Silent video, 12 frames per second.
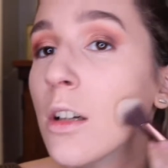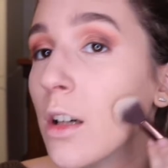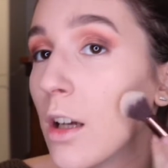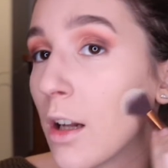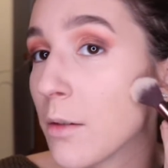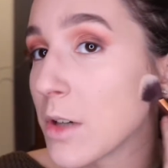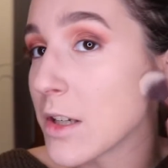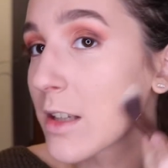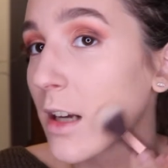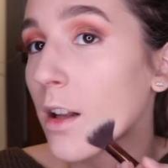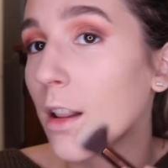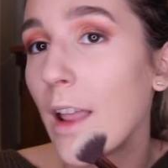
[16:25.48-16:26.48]
And I'm just
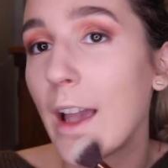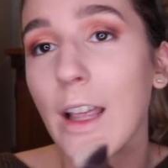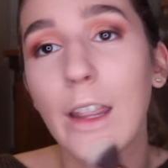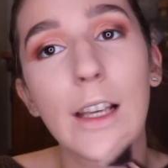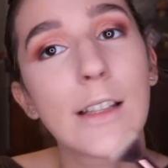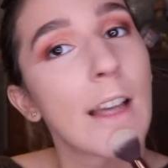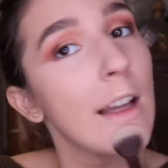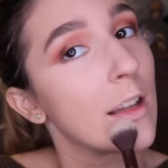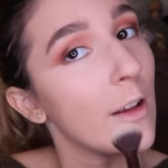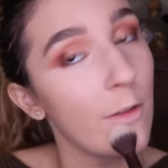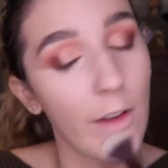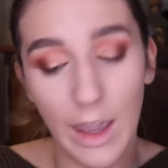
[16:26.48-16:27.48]
gonna lightly set
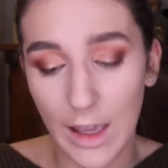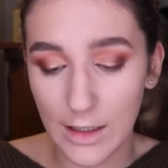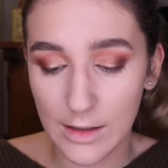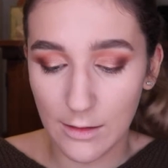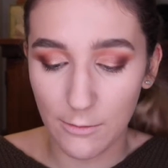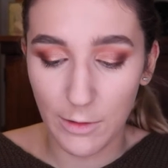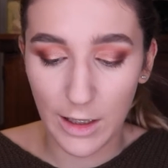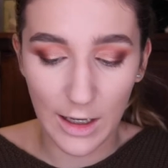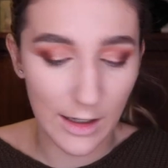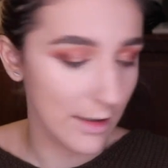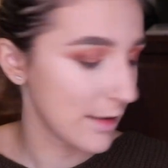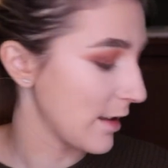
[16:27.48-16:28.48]
the face
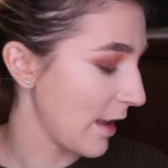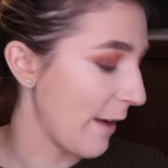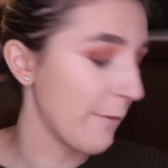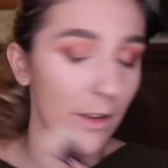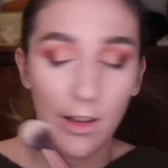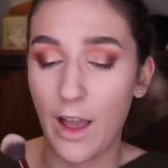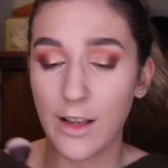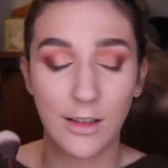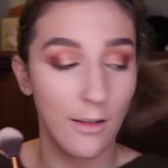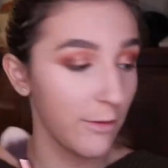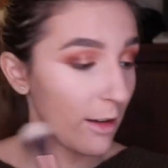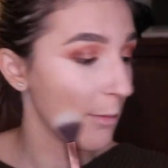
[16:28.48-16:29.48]
because that
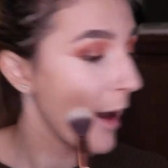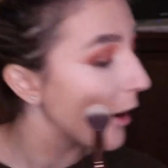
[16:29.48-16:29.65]
Philosophy